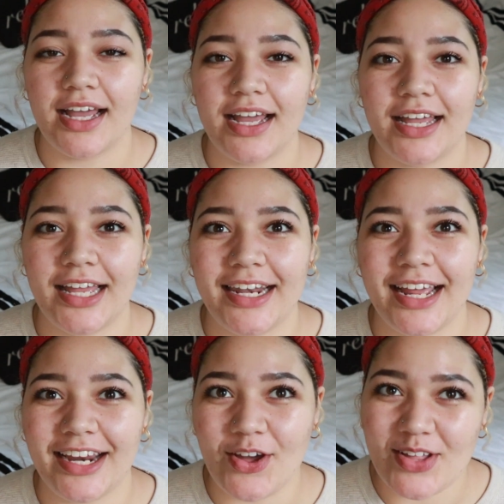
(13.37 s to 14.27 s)
And
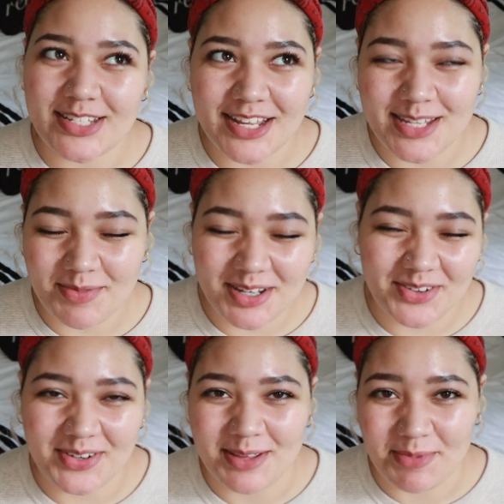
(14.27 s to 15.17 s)
I know that's not something to
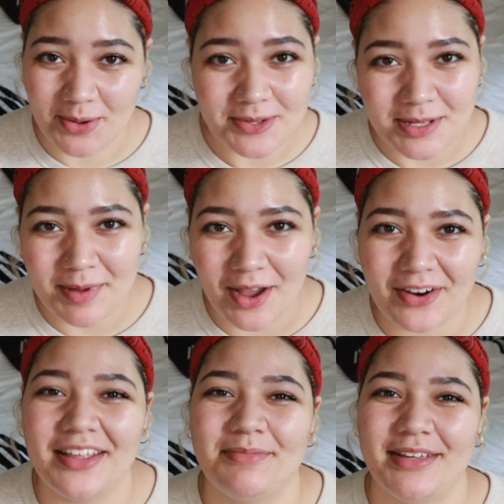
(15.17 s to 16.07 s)
really boast about
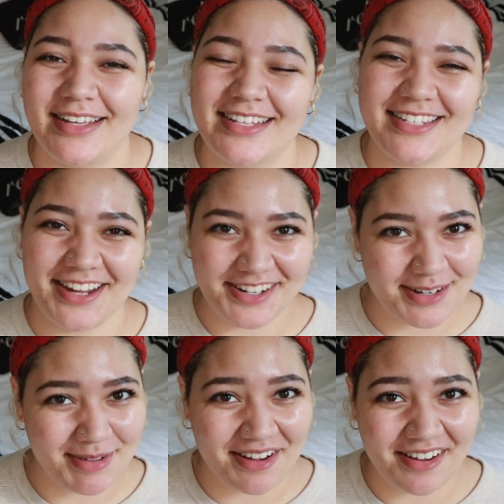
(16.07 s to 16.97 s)
or like be excited
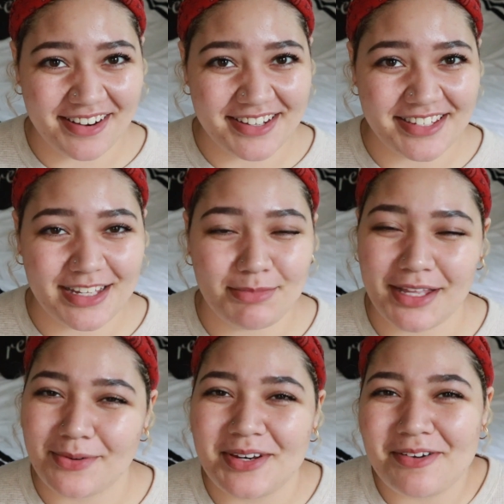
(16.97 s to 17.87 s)
about, honestly, but
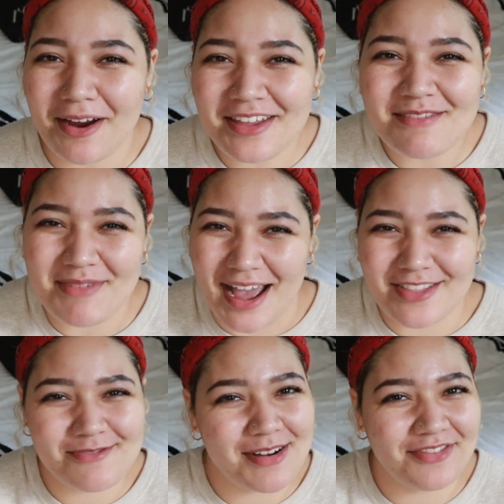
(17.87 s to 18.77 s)
like when you cry in the
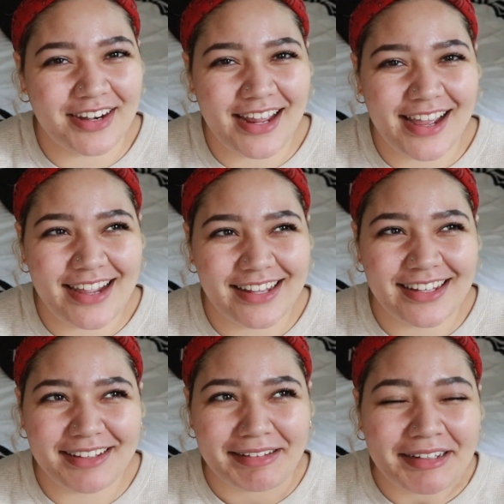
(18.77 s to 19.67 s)
bathroom every day and
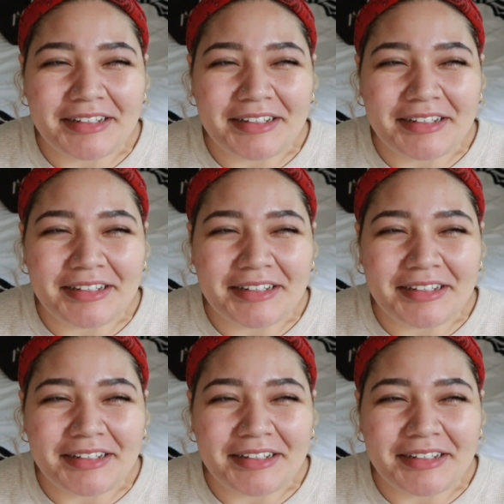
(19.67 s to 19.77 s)
like